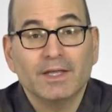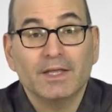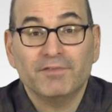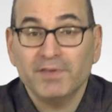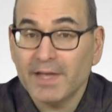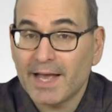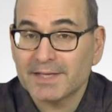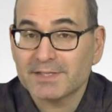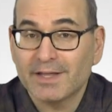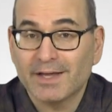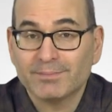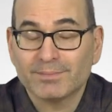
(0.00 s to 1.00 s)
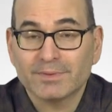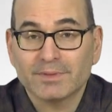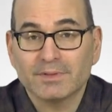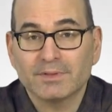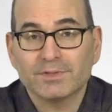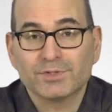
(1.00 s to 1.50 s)
If he has them,
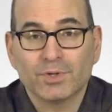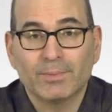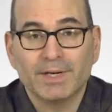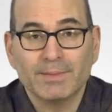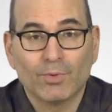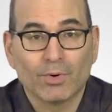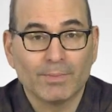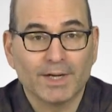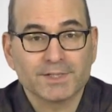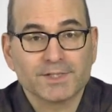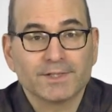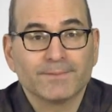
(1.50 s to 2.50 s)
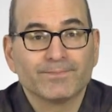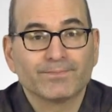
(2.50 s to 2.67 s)
so many more must.